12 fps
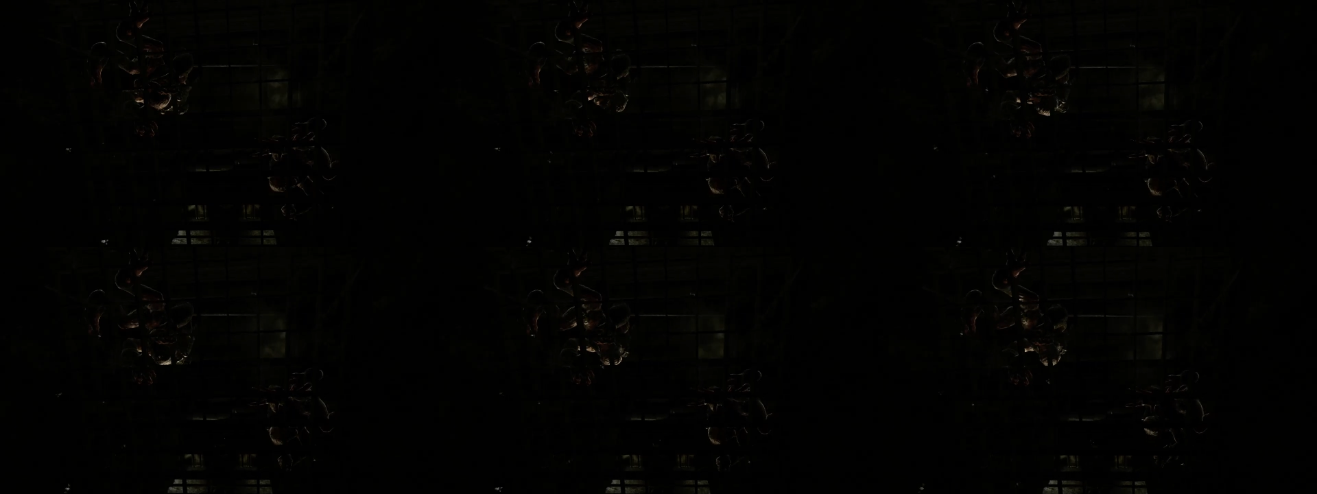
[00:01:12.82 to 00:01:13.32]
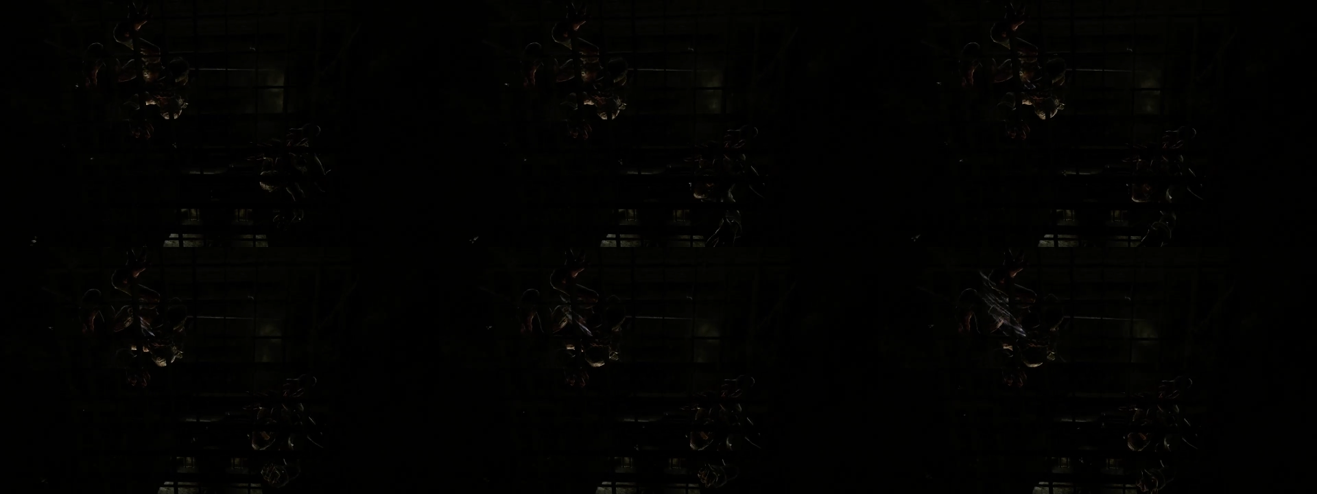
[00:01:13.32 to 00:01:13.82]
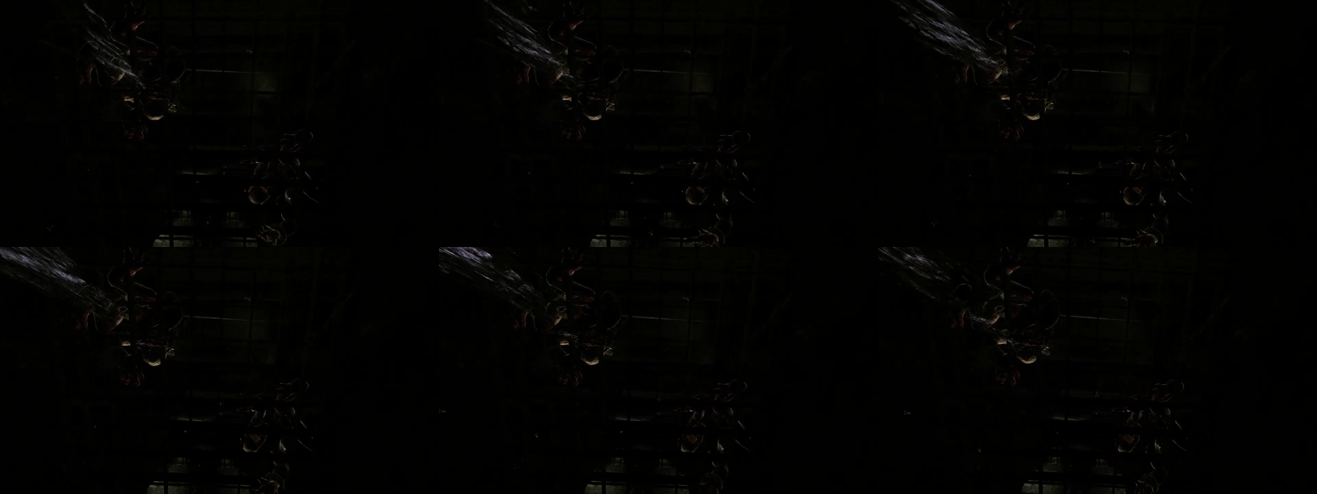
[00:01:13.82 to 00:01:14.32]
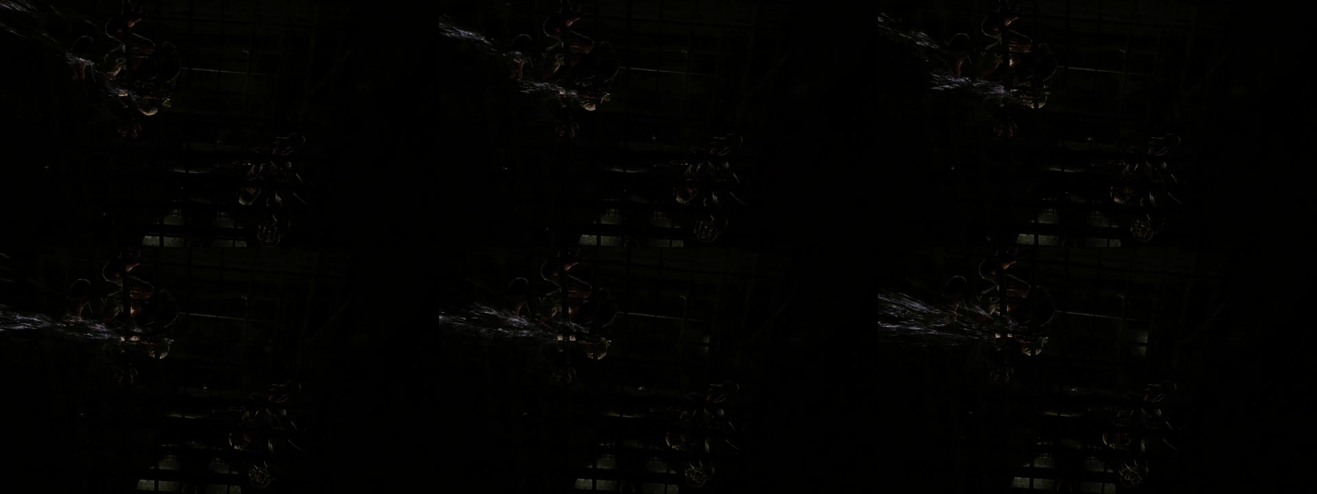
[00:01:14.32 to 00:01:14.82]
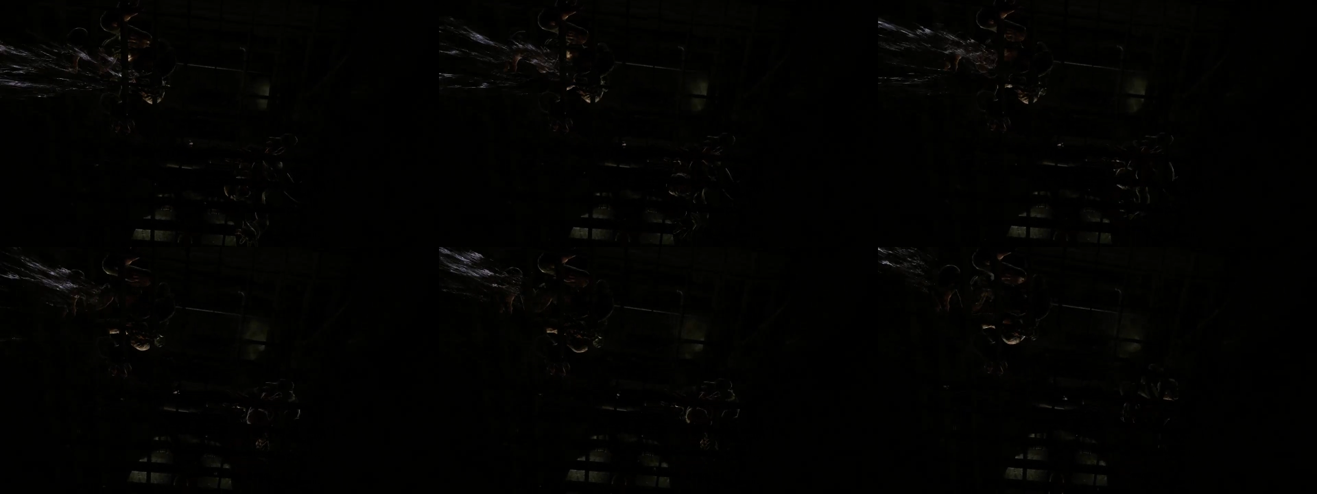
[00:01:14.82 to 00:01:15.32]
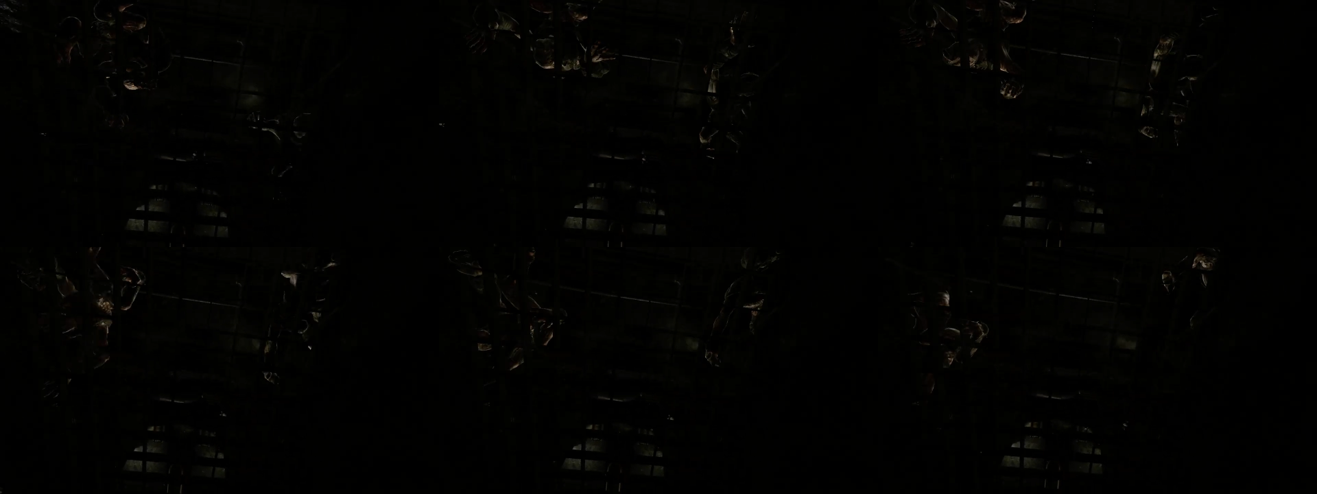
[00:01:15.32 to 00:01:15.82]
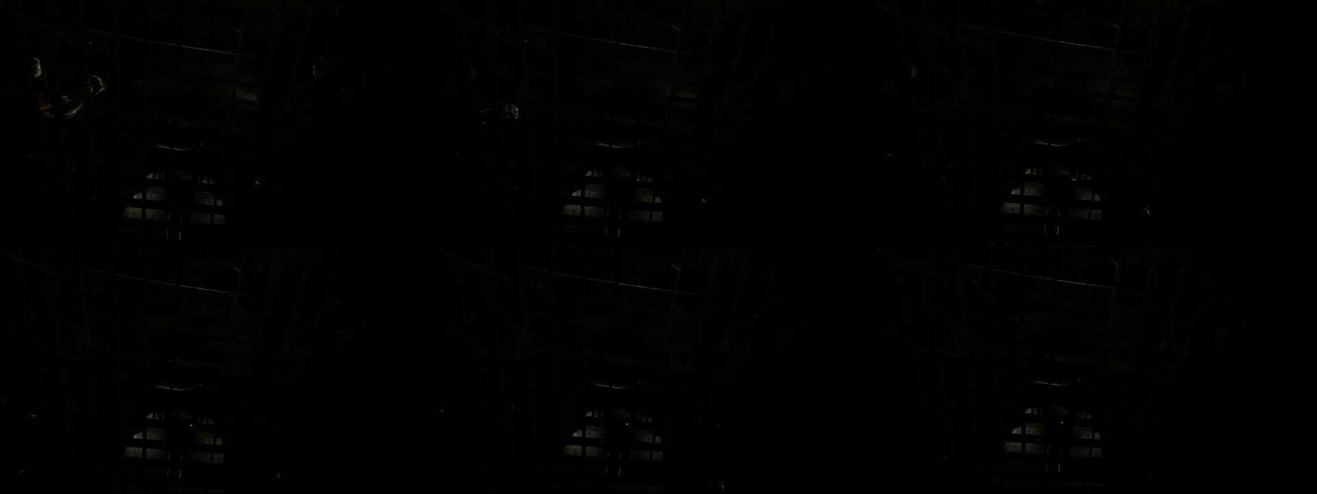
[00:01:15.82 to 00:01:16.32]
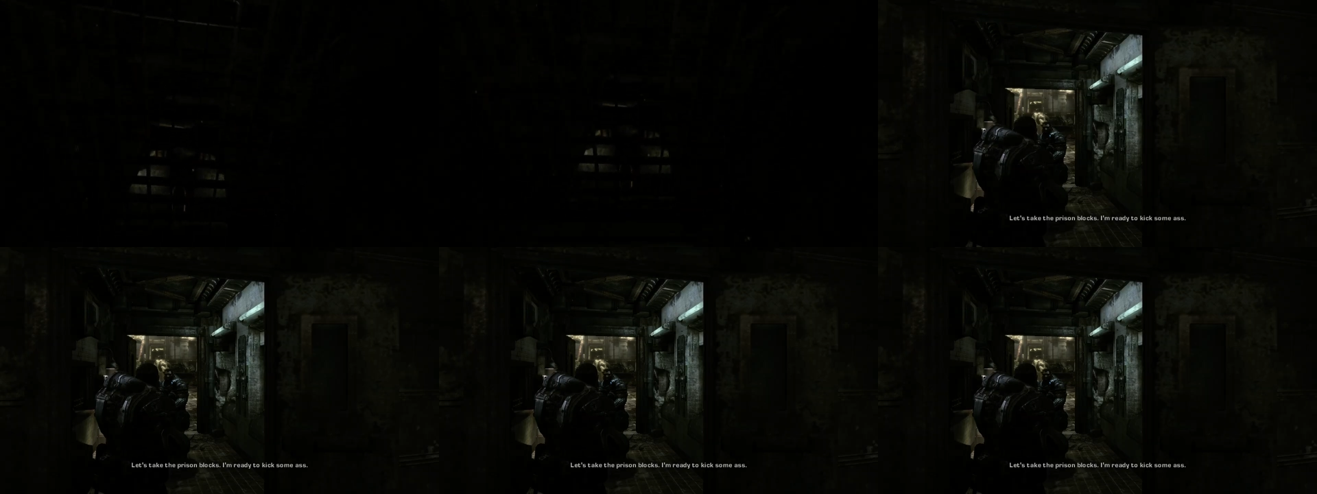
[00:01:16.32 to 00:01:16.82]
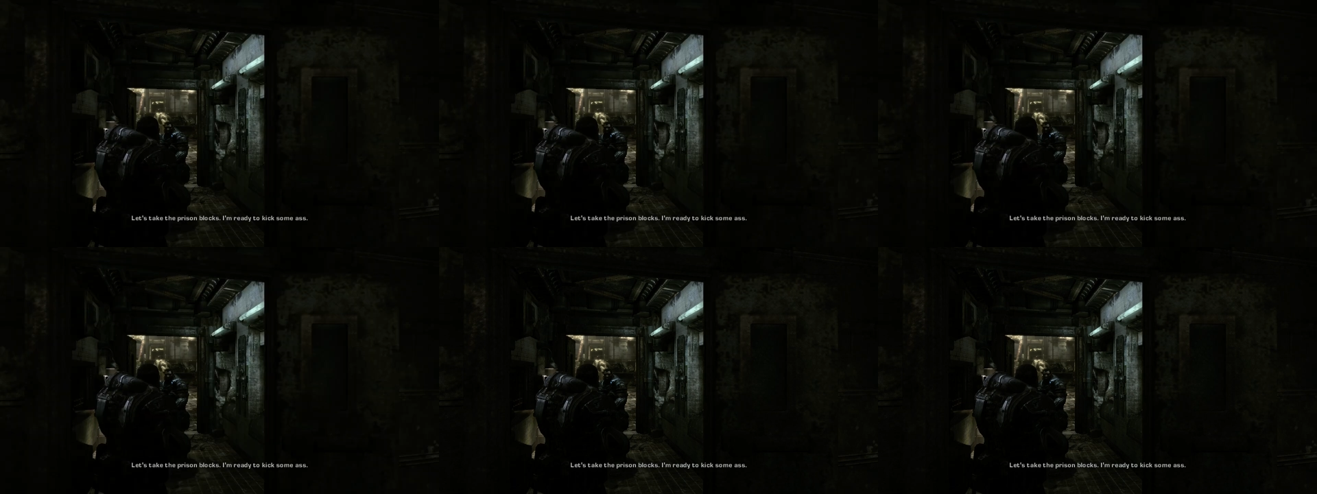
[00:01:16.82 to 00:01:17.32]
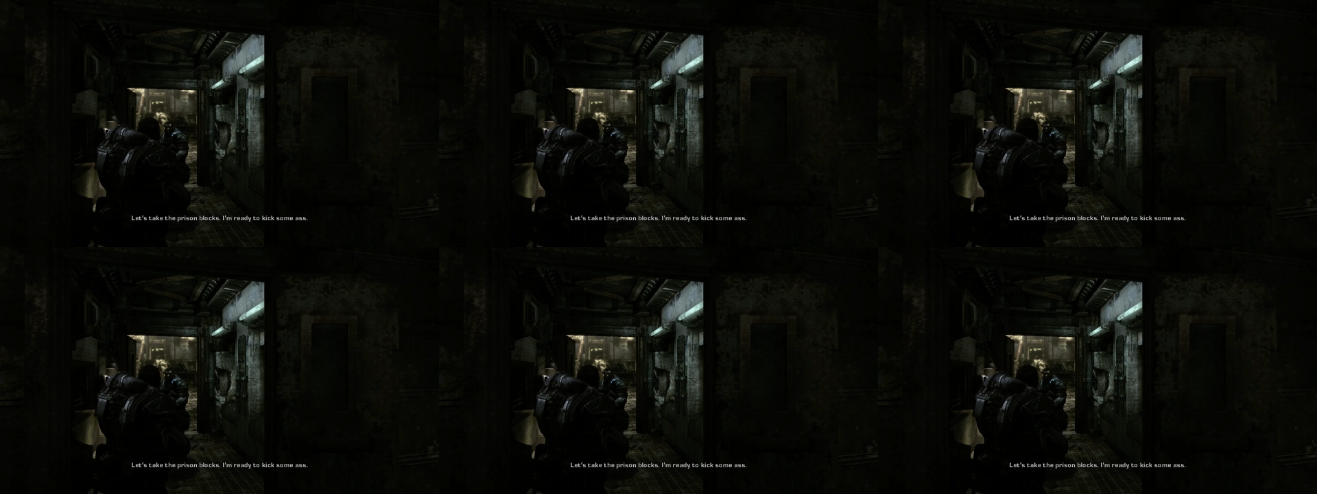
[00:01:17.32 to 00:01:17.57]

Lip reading: [unreadable: no face in view]